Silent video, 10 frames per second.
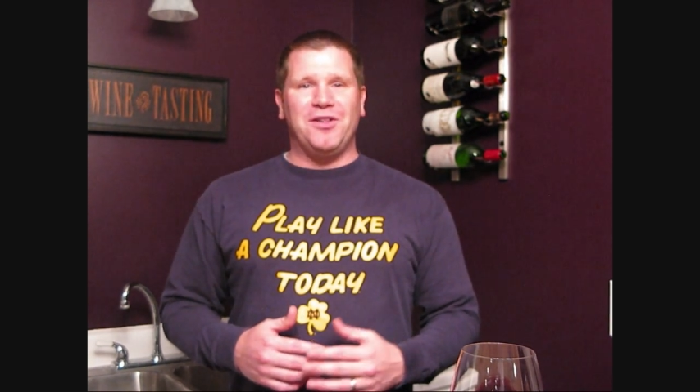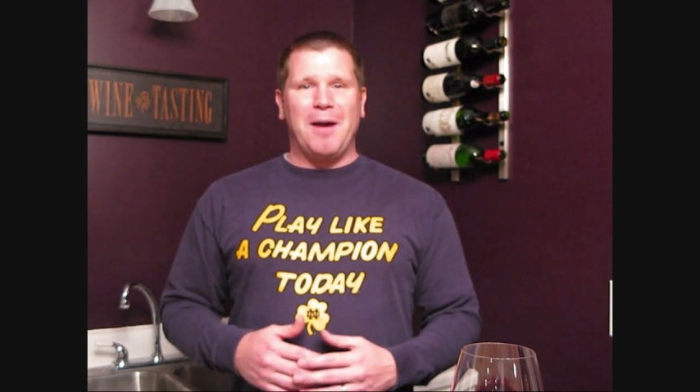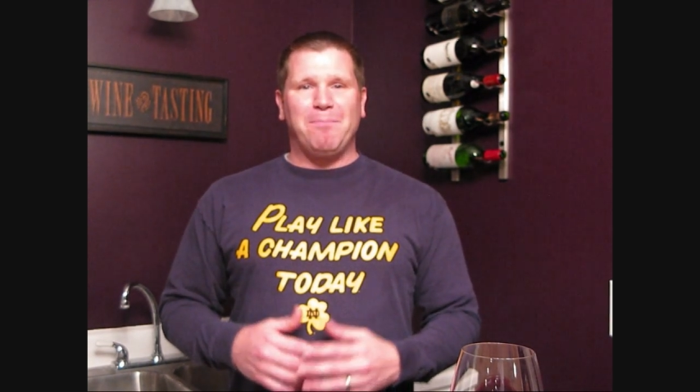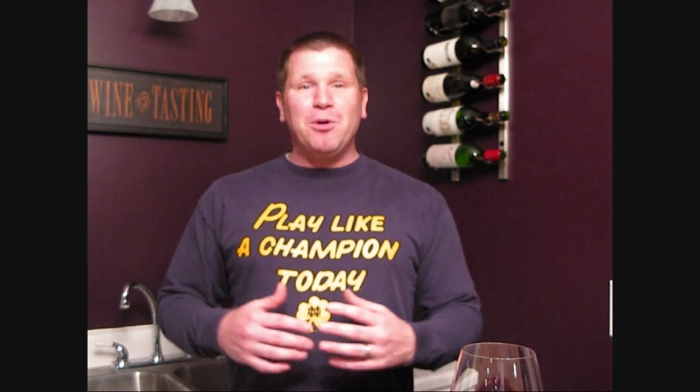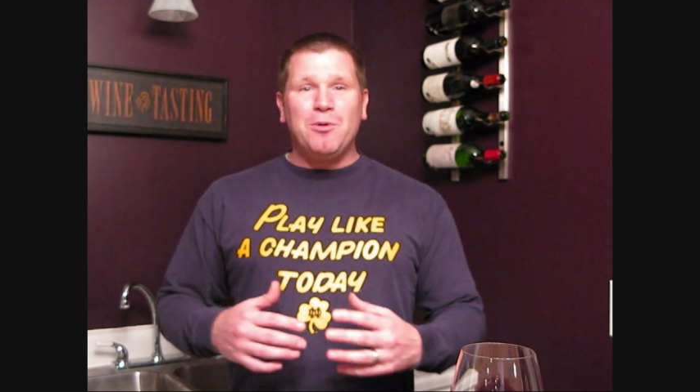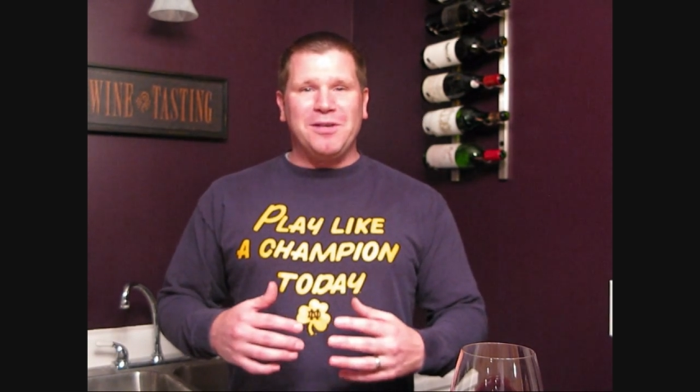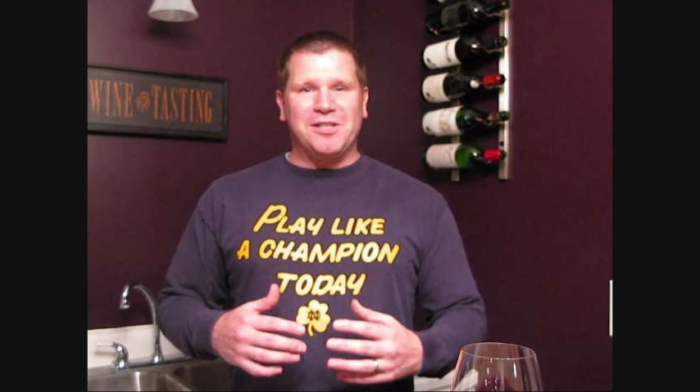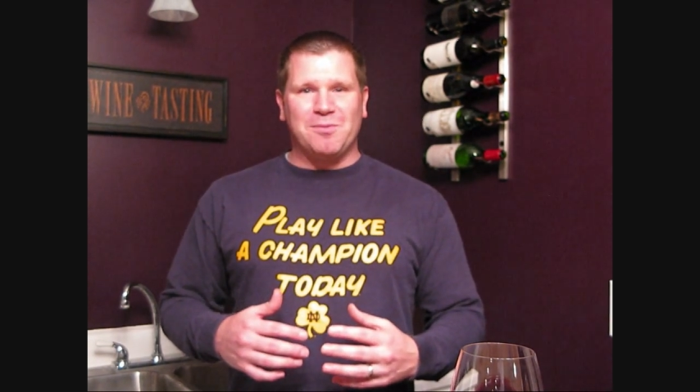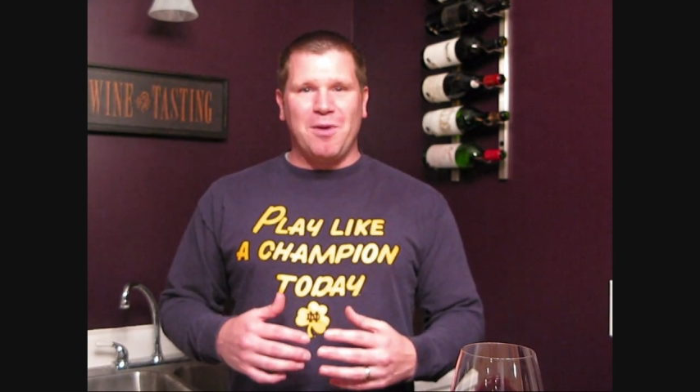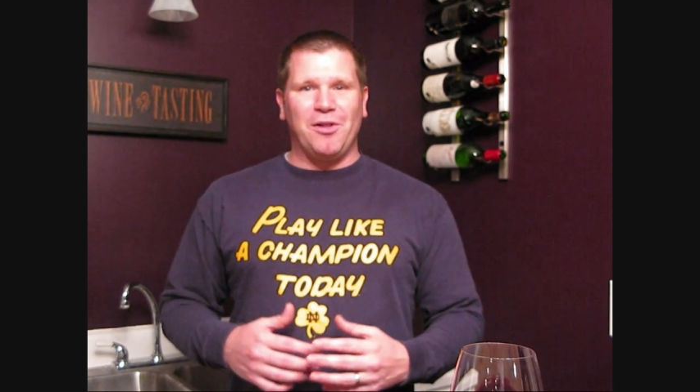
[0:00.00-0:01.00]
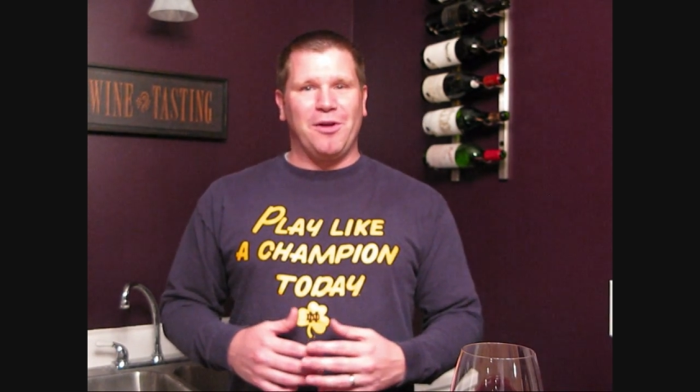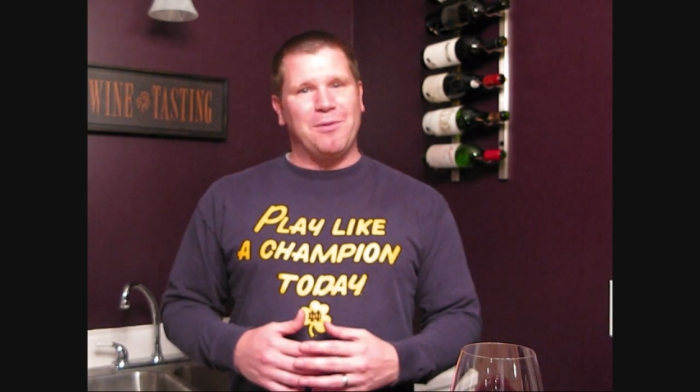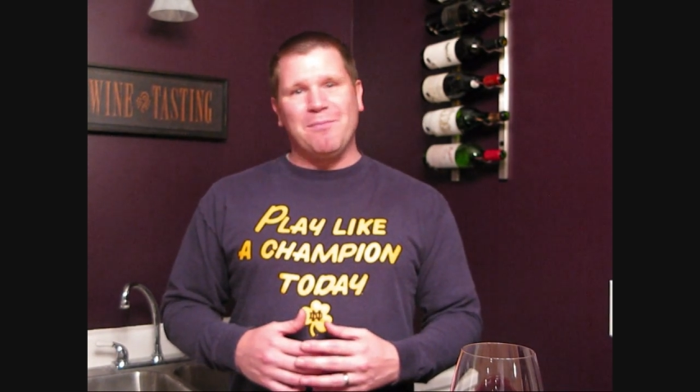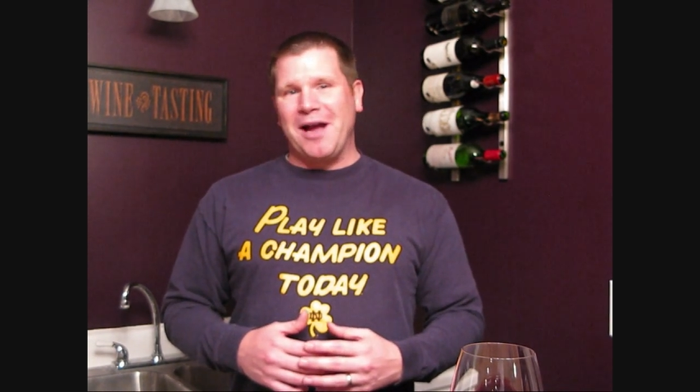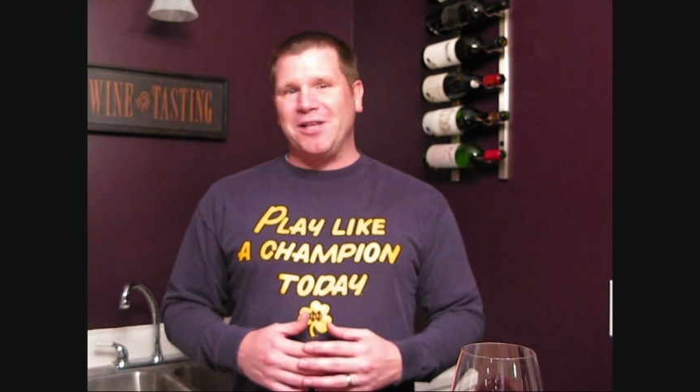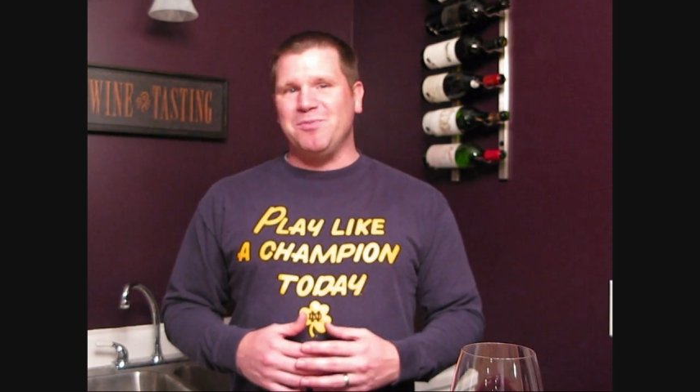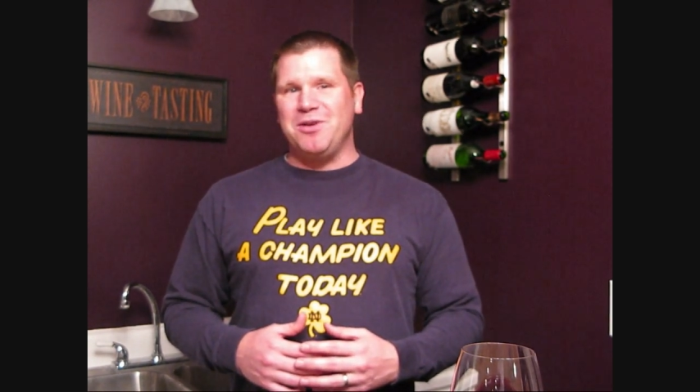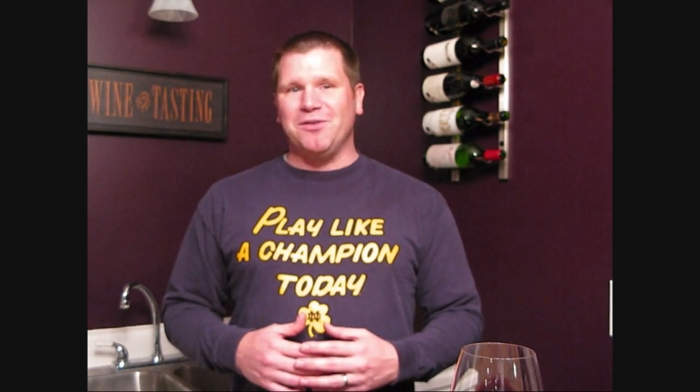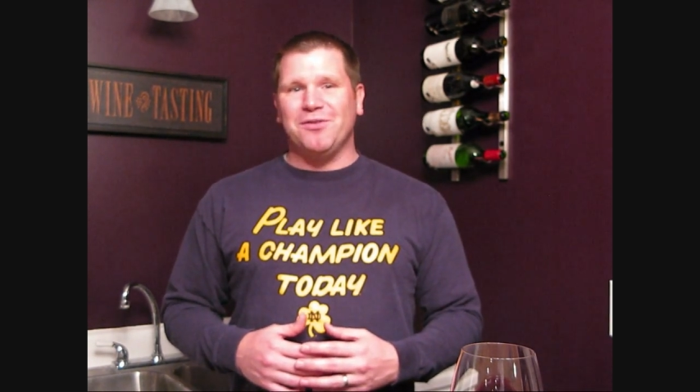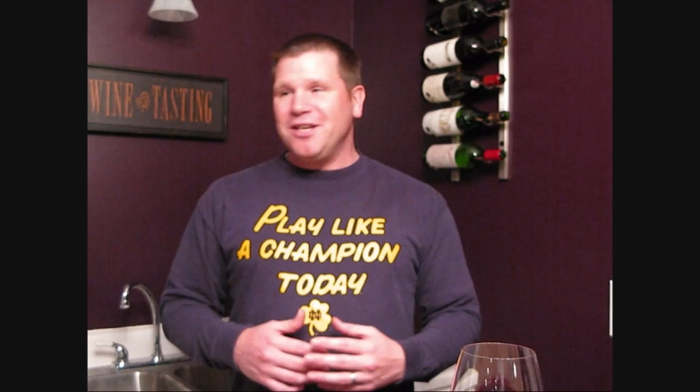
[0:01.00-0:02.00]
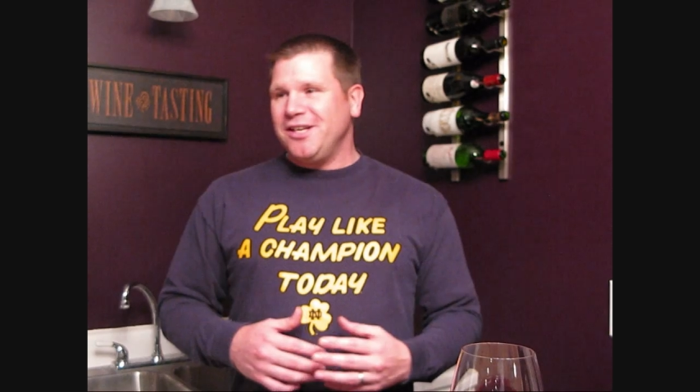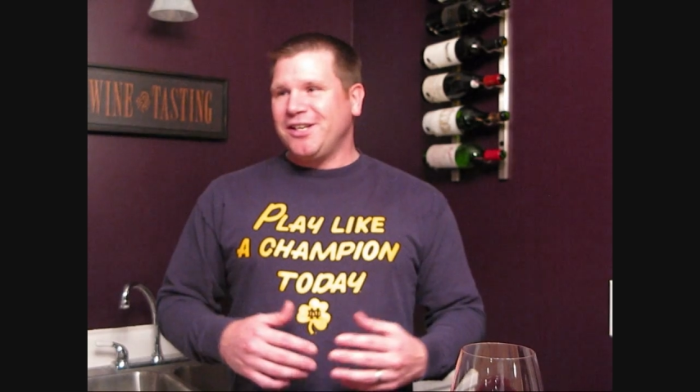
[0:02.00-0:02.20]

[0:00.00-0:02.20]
of that poopy smell that reminds me of